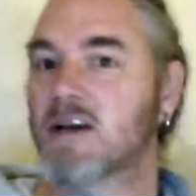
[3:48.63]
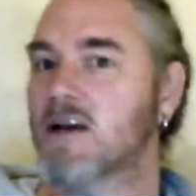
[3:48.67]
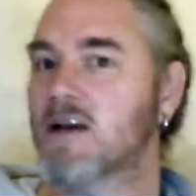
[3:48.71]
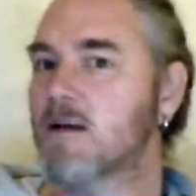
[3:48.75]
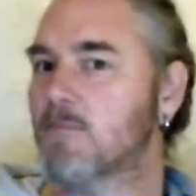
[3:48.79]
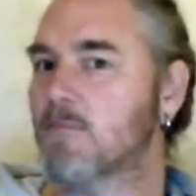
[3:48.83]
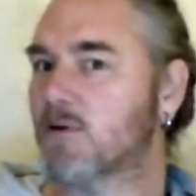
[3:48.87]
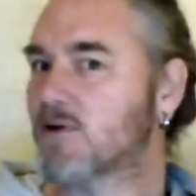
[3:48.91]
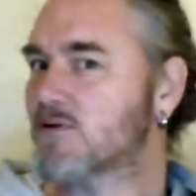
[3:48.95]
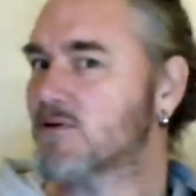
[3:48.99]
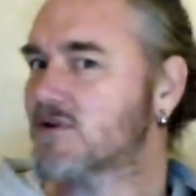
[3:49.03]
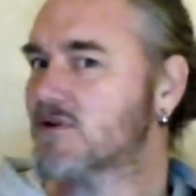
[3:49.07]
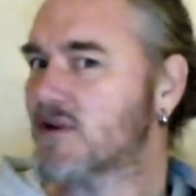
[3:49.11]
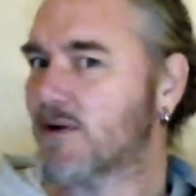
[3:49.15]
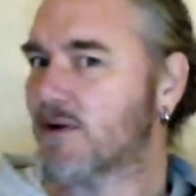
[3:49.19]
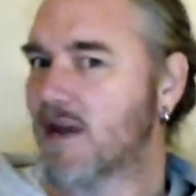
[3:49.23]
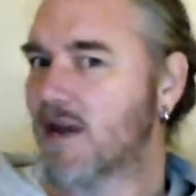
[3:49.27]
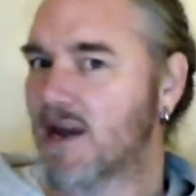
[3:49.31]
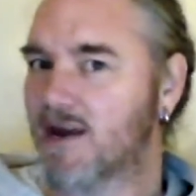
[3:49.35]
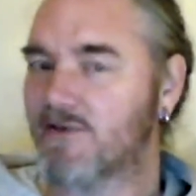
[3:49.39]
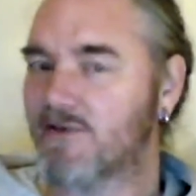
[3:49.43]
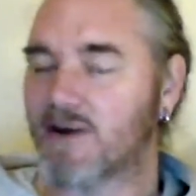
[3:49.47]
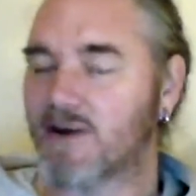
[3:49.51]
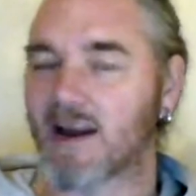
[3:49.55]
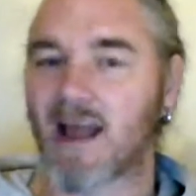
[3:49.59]
but also
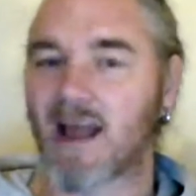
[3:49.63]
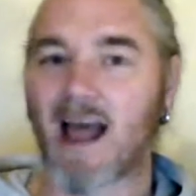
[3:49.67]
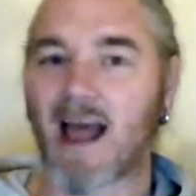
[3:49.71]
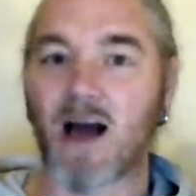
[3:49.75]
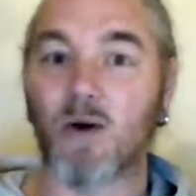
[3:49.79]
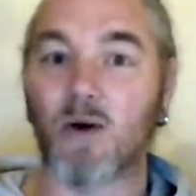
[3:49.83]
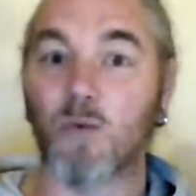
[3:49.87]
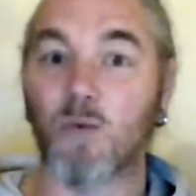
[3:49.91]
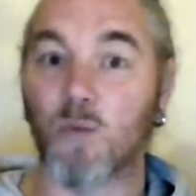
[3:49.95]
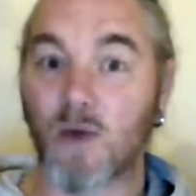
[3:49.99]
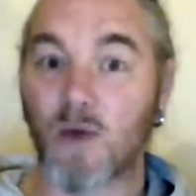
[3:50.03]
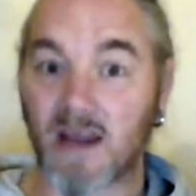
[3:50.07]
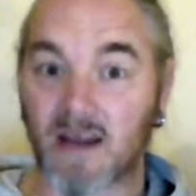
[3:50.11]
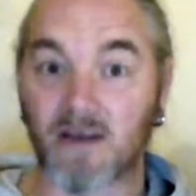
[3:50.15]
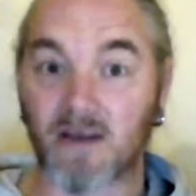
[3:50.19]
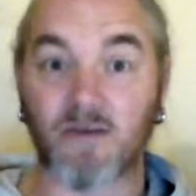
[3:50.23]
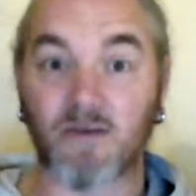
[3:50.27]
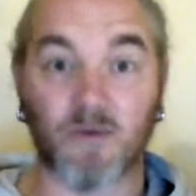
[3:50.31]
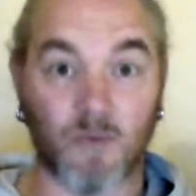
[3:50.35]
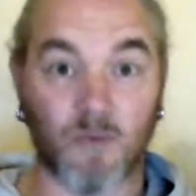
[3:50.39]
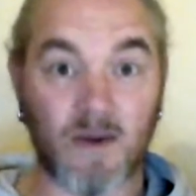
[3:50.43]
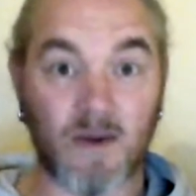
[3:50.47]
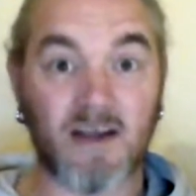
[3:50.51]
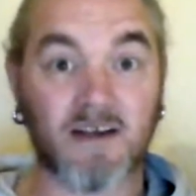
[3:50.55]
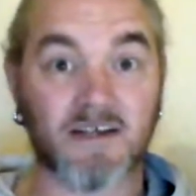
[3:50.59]
hearing how weak the
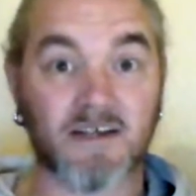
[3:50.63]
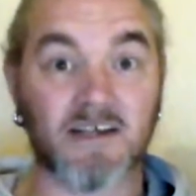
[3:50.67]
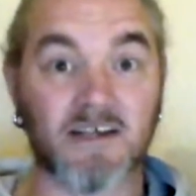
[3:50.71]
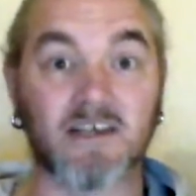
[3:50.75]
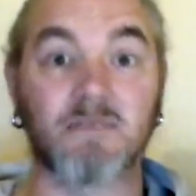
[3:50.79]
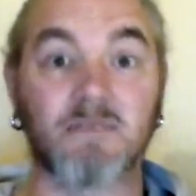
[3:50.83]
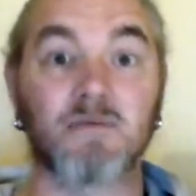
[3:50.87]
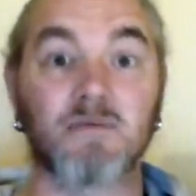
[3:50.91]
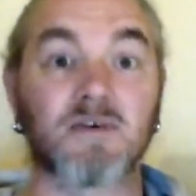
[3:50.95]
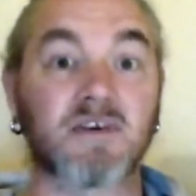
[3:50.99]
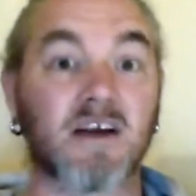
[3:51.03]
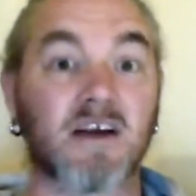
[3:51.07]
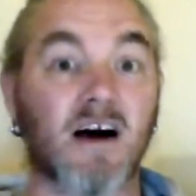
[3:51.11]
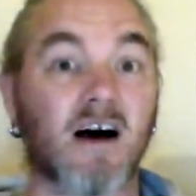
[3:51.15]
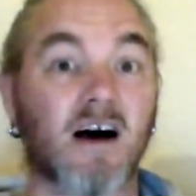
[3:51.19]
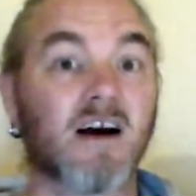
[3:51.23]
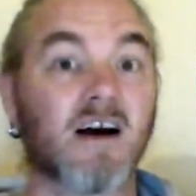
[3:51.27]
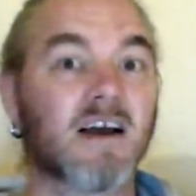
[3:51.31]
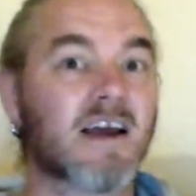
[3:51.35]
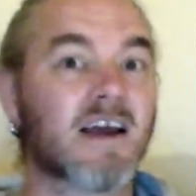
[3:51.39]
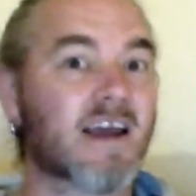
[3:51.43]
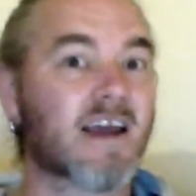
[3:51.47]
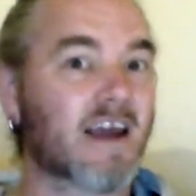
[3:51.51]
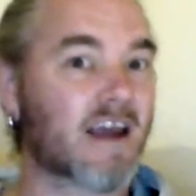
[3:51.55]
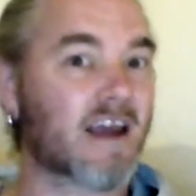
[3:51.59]
weak syllables are,
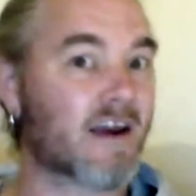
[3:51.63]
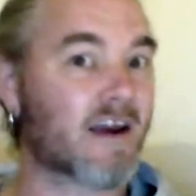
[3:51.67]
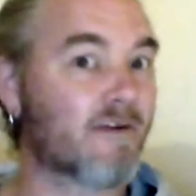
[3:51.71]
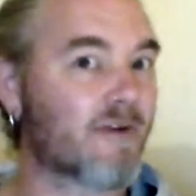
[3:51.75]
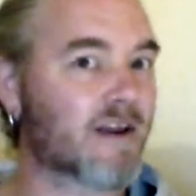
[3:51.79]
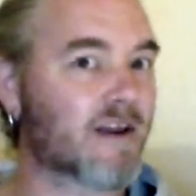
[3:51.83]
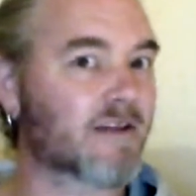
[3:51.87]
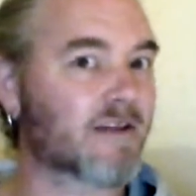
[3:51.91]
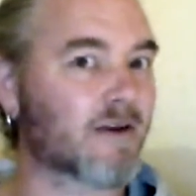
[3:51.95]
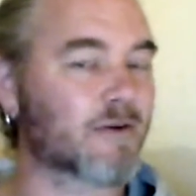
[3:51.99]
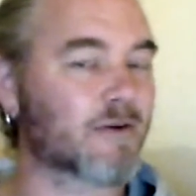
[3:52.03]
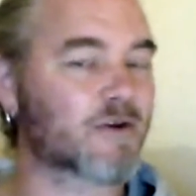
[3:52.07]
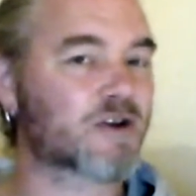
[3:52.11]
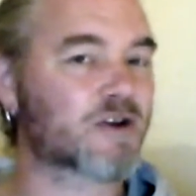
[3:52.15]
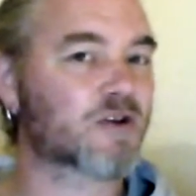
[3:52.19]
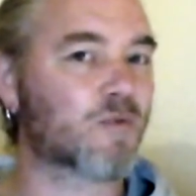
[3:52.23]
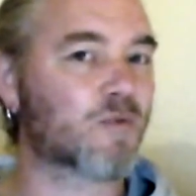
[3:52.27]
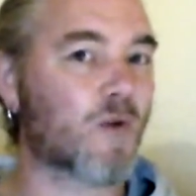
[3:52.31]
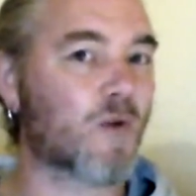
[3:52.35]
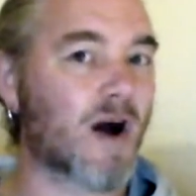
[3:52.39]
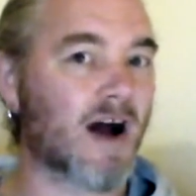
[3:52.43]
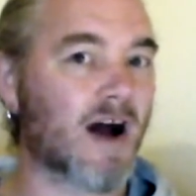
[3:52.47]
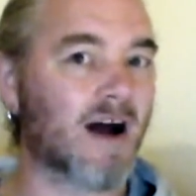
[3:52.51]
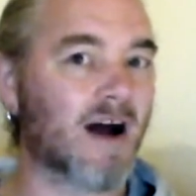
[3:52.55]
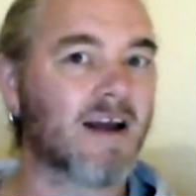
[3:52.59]
hearing those
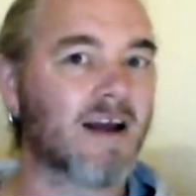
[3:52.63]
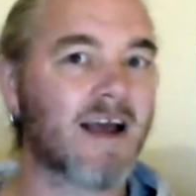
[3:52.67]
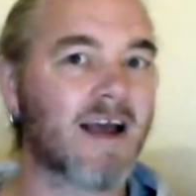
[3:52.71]
schwa,